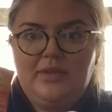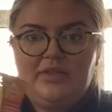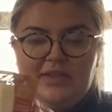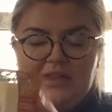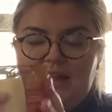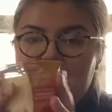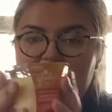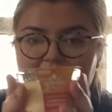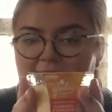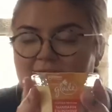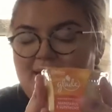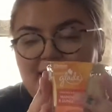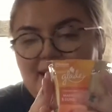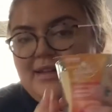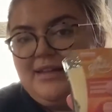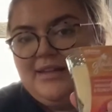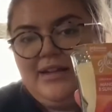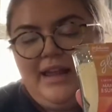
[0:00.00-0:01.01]
these
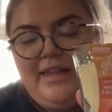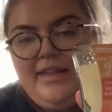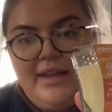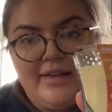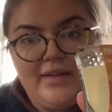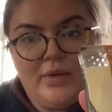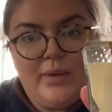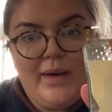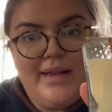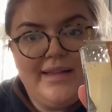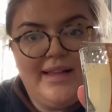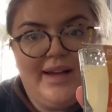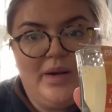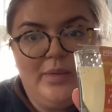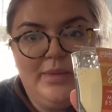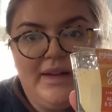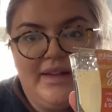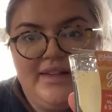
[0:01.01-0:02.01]
things like this always
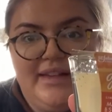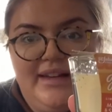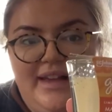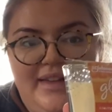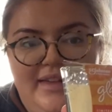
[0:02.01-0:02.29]
help, doesn't it?